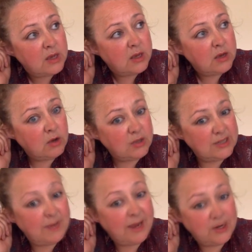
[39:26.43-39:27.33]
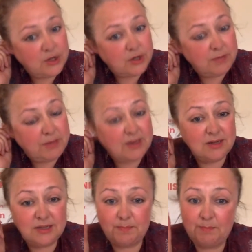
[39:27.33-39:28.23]
constipation,
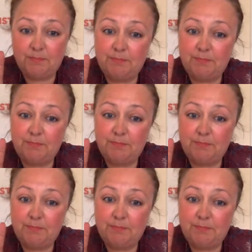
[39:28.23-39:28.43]
because